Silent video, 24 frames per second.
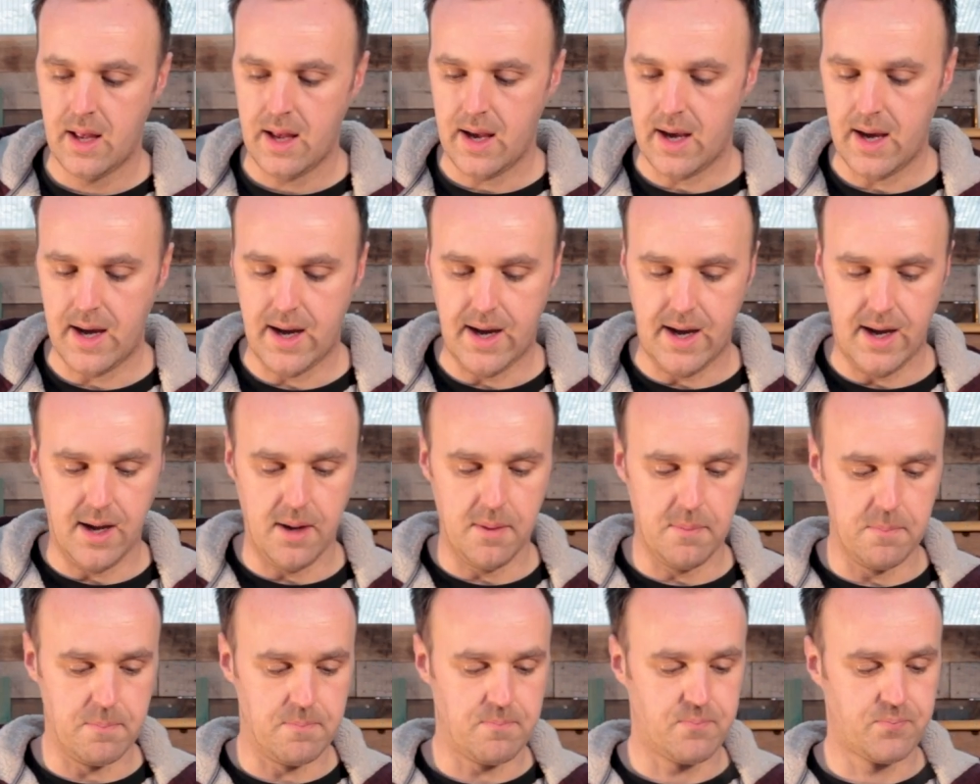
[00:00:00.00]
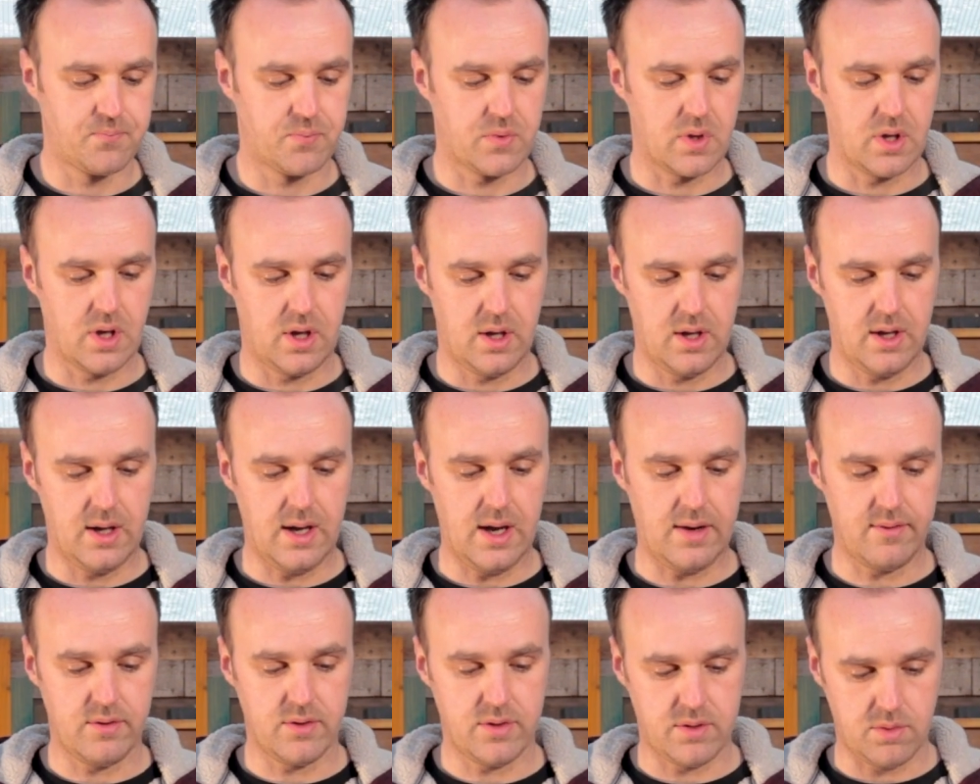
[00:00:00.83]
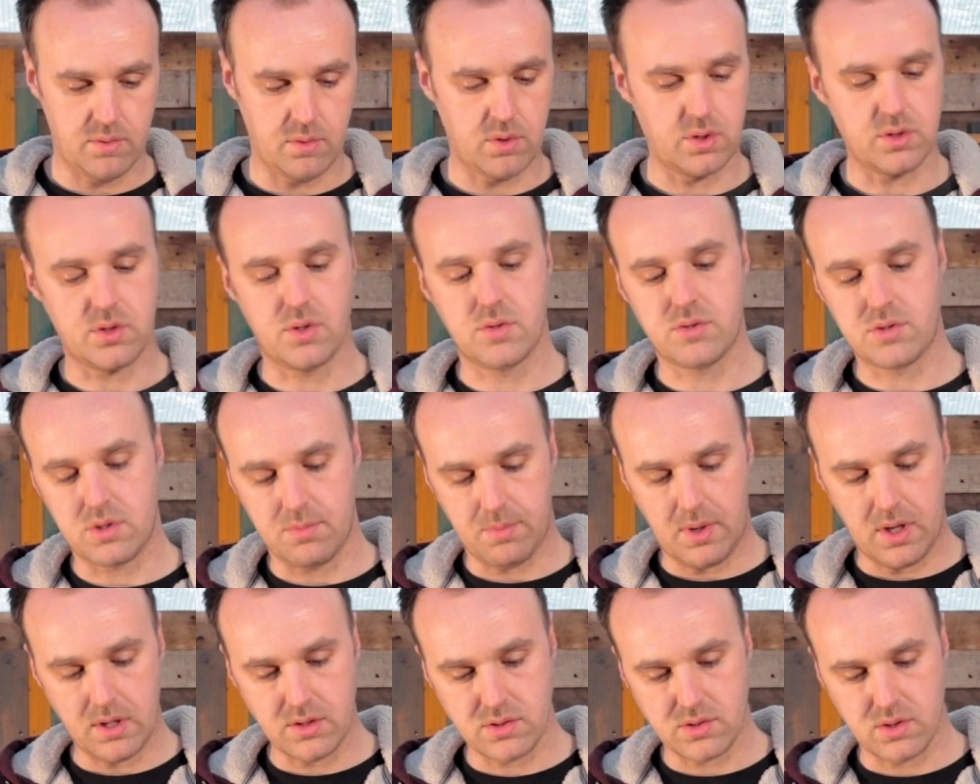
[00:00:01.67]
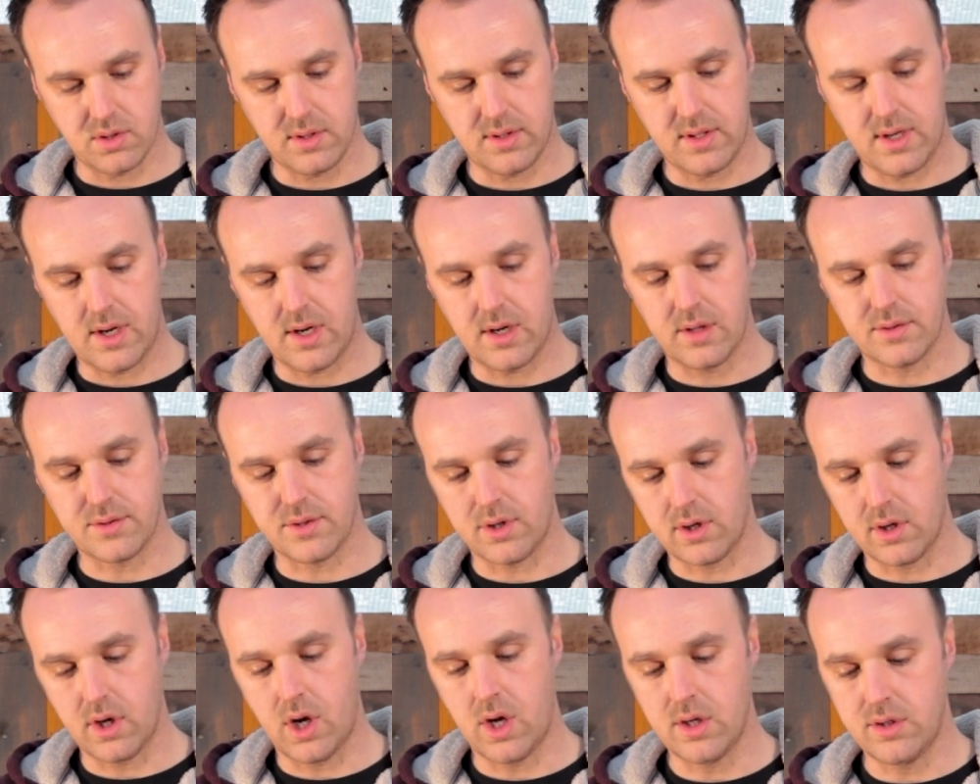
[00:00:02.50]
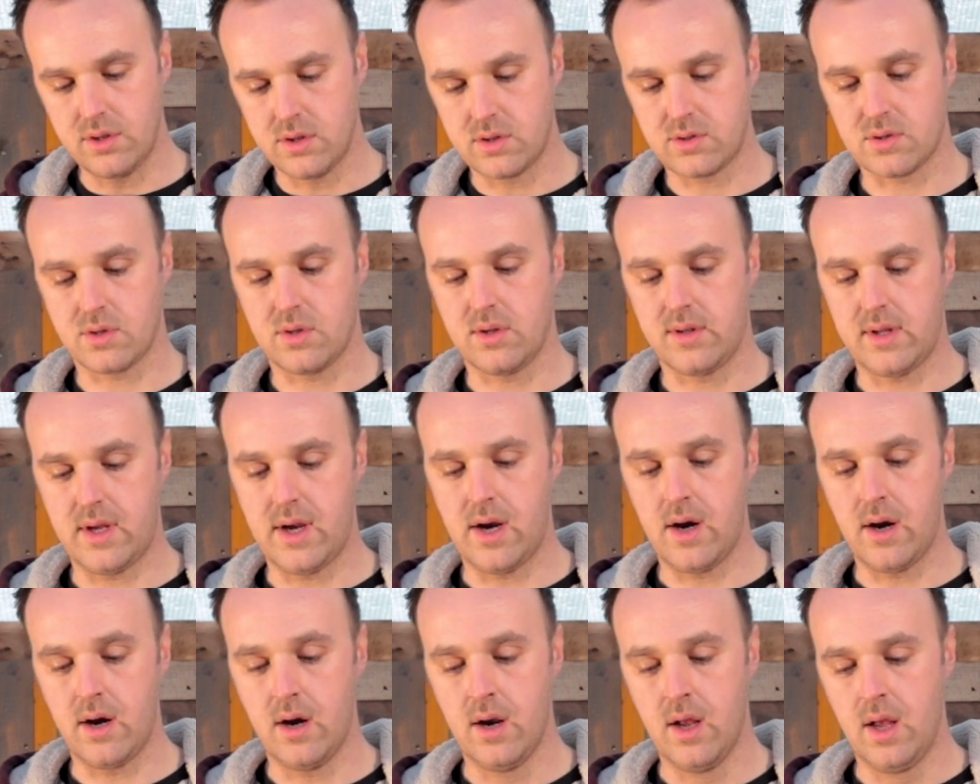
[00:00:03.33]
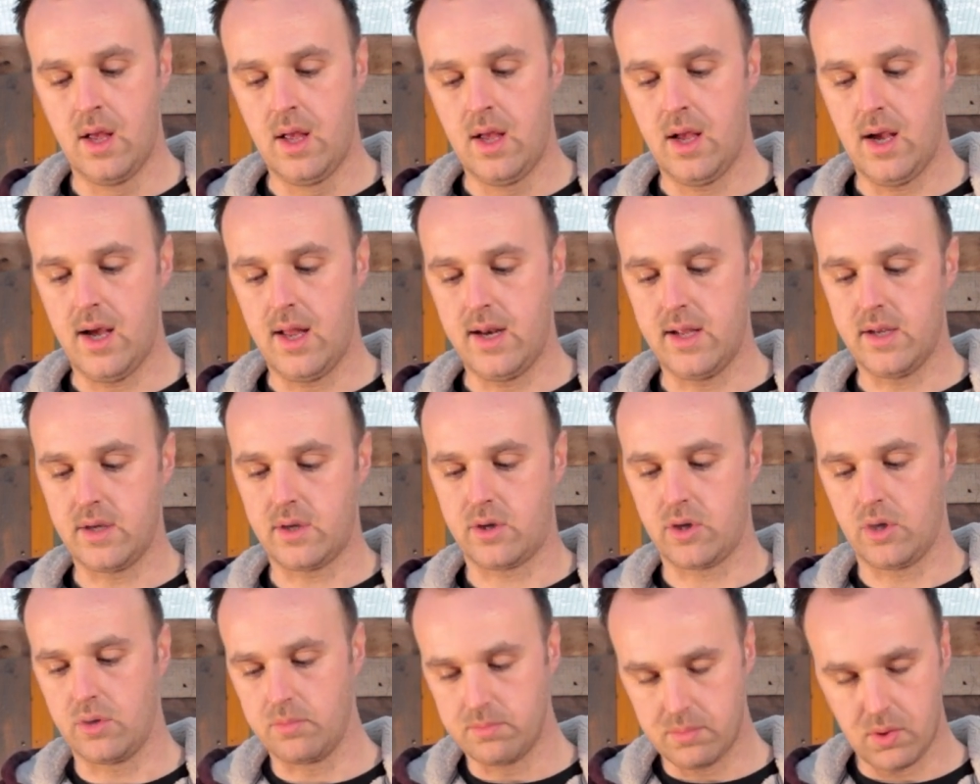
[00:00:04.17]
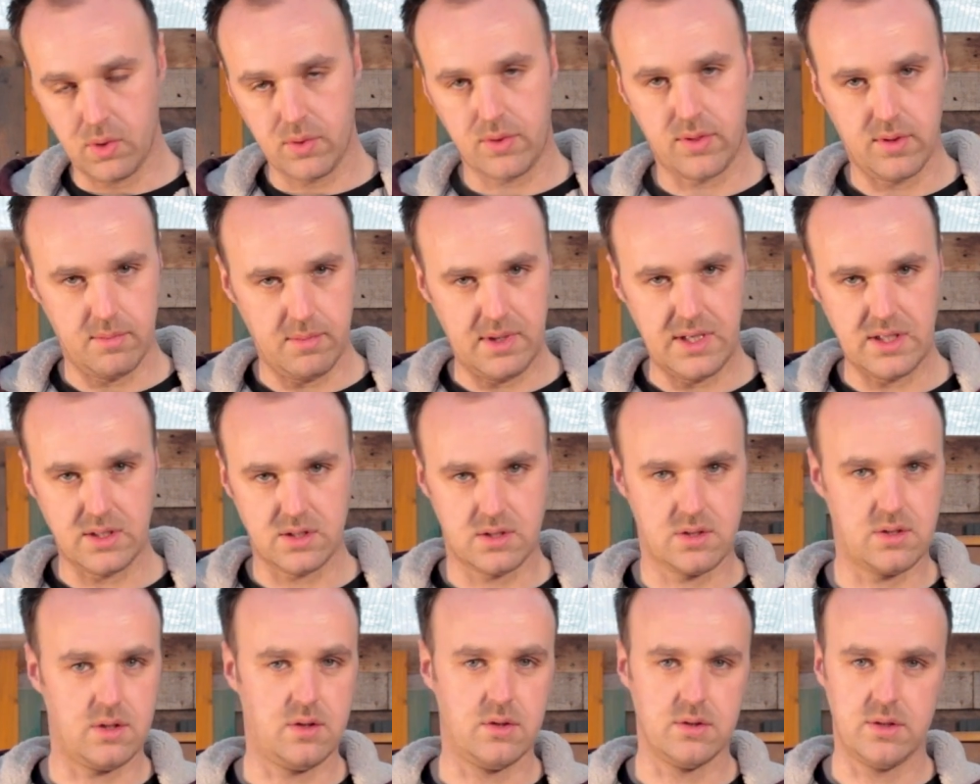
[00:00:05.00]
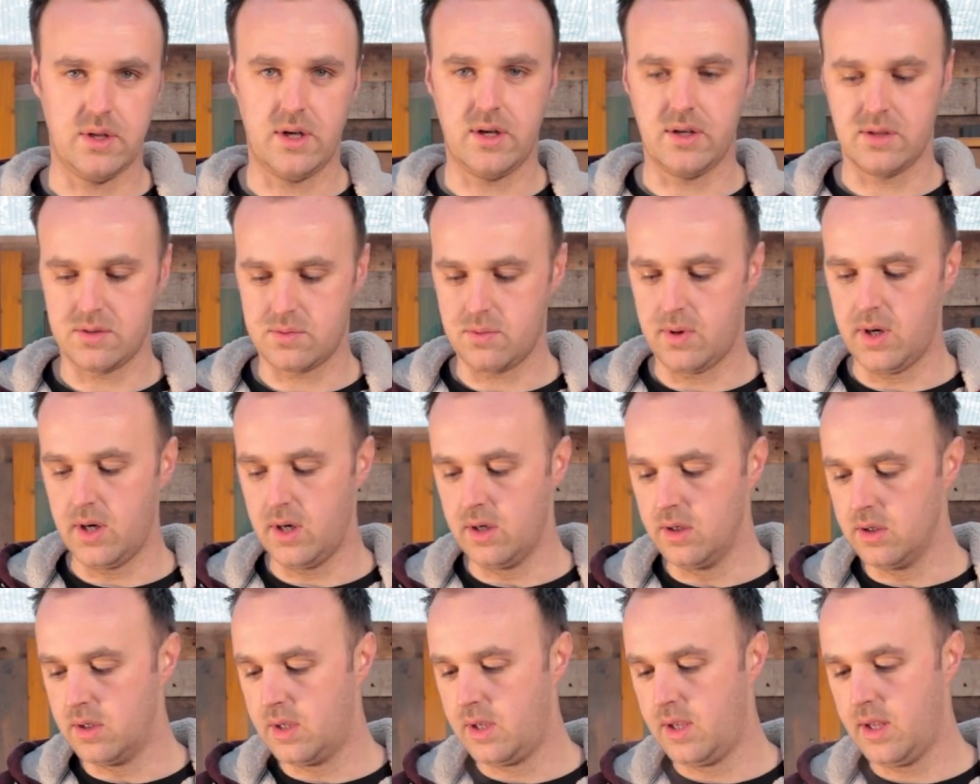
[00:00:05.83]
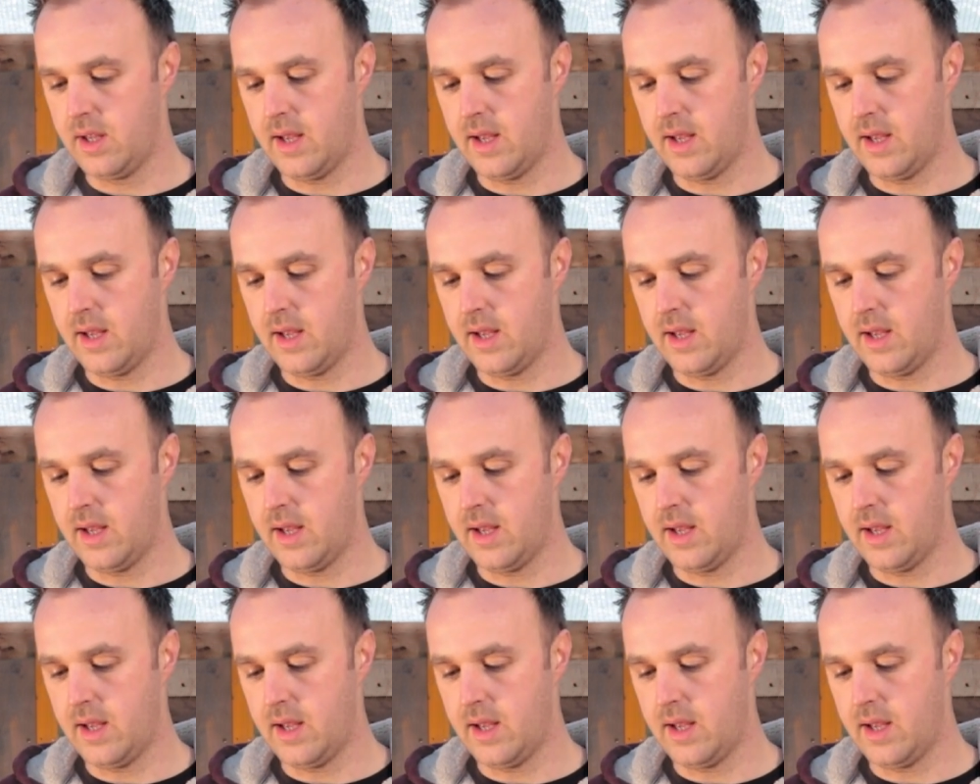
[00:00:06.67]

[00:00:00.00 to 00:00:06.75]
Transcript: Everything, we're going to toast our buns on there, do our onions on there, and then cook both the meats on there as well.